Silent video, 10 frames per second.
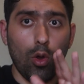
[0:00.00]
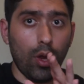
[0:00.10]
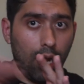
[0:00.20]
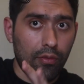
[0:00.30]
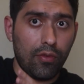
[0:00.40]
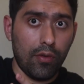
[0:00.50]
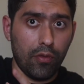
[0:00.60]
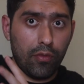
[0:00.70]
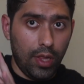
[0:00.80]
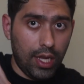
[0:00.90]
going on
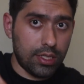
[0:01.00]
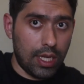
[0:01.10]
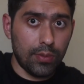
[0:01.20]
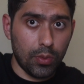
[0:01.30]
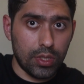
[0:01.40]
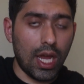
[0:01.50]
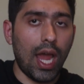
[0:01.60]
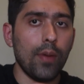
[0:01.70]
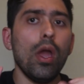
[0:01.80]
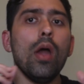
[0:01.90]
forever for like same thing with
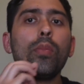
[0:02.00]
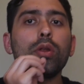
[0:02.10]
time,